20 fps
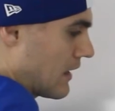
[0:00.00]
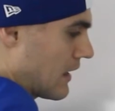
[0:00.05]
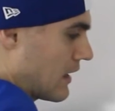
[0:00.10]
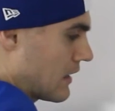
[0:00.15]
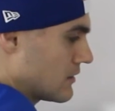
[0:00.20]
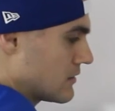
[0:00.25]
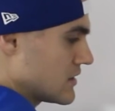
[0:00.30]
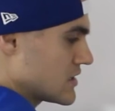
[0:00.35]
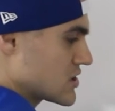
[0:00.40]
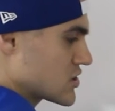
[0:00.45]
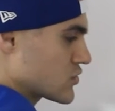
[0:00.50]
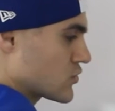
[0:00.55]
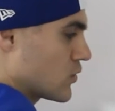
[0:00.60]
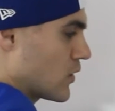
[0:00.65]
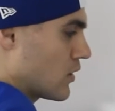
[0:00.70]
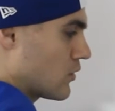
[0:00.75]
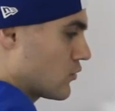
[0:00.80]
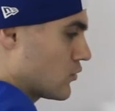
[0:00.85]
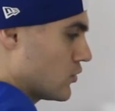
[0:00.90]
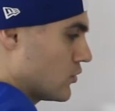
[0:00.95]
then the
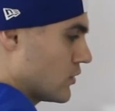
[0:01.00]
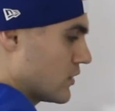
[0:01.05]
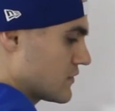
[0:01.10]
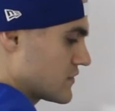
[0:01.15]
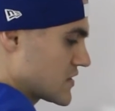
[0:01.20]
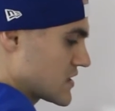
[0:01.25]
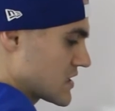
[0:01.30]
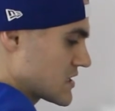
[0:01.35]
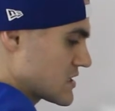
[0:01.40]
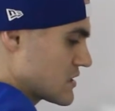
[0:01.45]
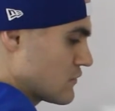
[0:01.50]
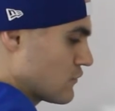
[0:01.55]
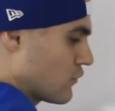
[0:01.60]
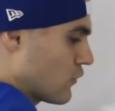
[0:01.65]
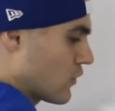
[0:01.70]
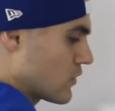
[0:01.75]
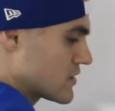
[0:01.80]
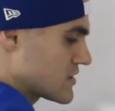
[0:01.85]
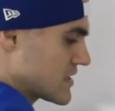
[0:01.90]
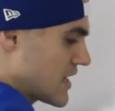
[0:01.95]
square root of
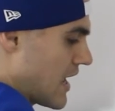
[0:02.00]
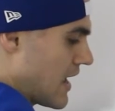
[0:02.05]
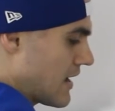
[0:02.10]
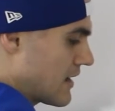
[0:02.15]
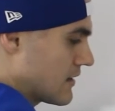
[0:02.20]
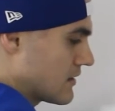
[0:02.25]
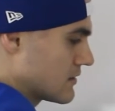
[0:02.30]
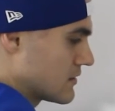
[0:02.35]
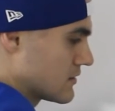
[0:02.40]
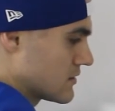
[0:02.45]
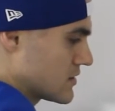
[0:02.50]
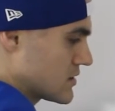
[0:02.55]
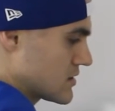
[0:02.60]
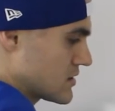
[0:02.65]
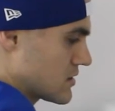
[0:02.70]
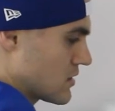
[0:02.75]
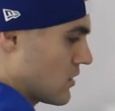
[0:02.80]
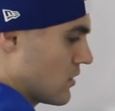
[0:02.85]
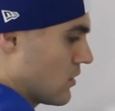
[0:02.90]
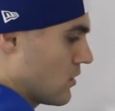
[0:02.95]
64 is 8.
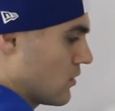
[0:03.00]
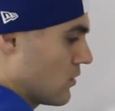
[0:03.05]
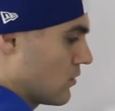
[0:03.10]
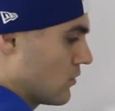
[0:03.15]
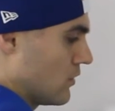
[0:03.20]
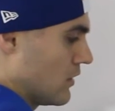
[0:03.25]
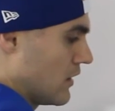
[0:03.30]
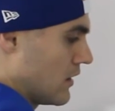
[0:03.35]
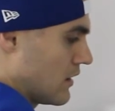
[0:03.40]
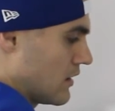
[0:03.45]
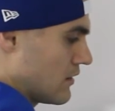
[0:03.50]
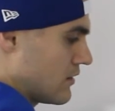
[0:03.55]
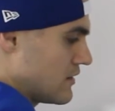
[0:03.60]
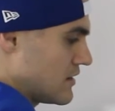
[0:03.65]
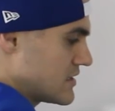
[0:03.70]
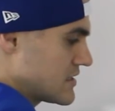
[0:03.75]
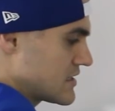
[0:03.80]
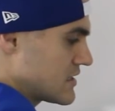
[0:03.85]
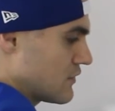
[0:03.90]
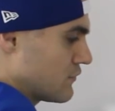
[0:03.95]
So
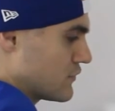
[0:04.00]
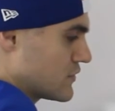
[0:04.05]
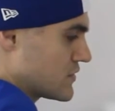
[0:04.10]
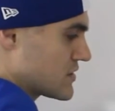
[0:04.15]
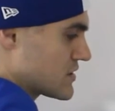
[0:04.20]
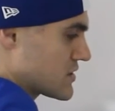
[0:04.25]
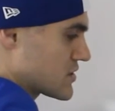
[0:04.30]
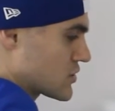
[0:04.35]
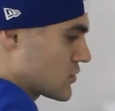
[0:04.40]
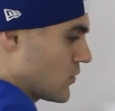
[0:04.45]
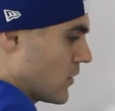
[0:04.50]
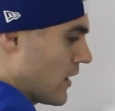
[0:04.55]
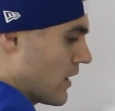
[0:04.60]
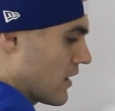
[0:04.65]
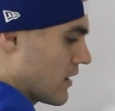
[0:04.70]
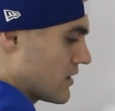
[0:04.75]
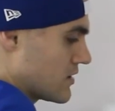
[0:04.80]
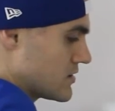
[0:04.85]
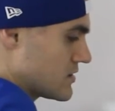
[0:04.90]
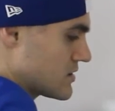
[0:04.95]
this difference of
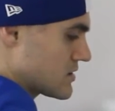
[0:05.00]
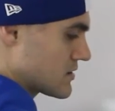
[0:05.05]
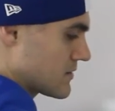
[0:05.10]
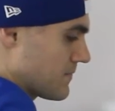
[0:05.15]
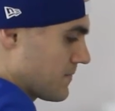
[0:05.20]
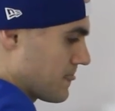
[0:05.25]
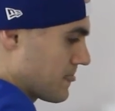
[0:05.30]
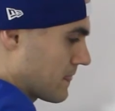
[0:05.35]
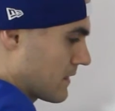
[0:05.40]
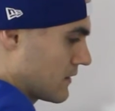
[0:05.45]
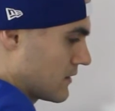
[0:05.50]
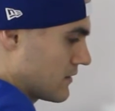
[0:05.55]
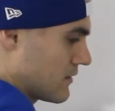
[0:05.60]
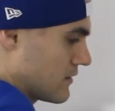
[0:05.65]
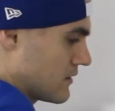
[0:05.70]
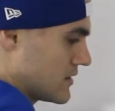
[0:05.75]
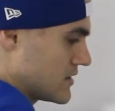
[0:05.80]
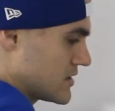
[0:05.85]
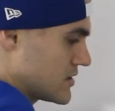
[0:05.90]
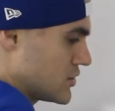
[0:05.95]
squares,
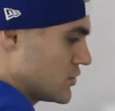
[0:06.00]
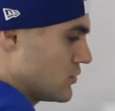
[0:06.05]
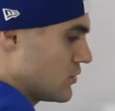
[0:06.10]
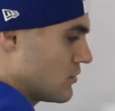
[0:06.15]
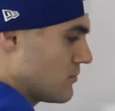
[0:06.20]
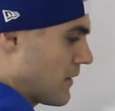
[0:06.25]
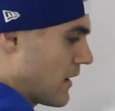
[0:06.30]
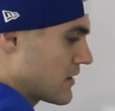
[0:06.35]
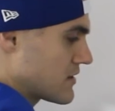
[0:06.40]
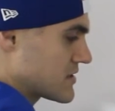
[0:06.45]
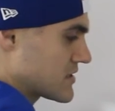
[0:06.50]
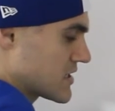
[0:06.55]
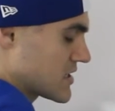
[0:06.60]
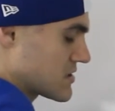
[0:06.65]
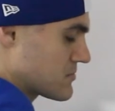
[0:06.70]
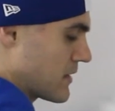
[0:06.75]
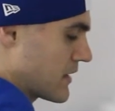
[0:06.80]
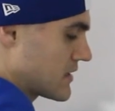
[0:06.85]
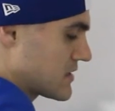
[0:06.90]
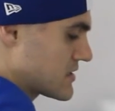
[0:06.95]
this u to the power of
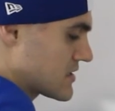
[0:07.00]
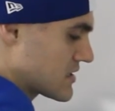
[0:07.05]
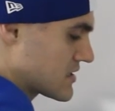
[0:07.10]
6 minus